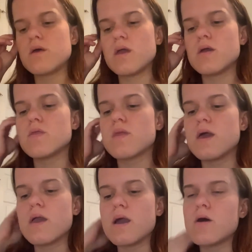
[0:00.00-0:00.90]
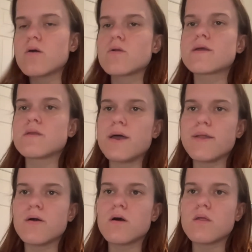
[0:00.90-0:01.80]
And like I'll collect
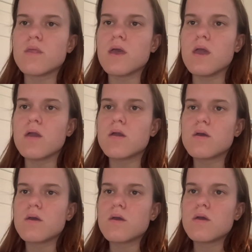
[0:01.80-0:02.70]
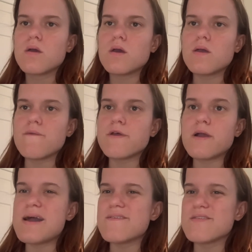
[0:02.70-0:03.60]
data on like if
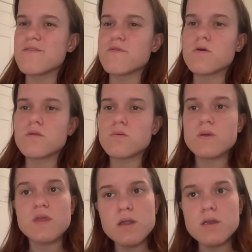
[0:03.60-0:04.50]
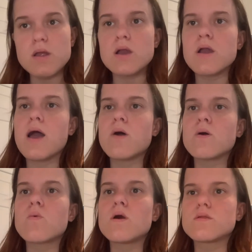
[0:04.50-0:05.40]
they're having difficulty with under, I
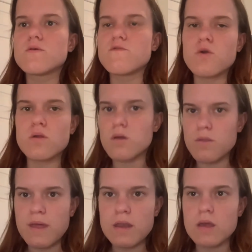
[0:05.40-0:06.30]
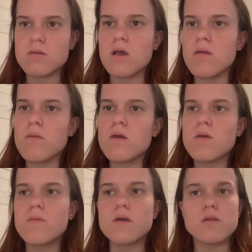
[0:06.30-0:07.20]
would want to focus on that next time,
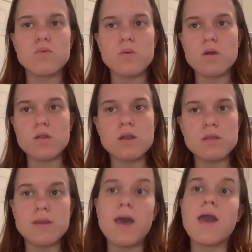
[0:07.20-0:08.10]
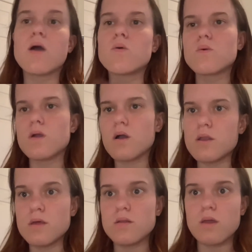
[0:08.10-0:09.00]
because we worked on it today. I want to work on
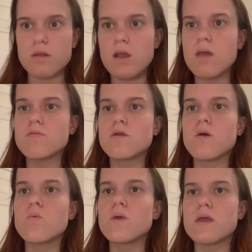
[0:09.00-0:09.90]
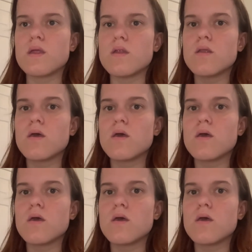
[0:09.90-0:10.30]
it next time so we can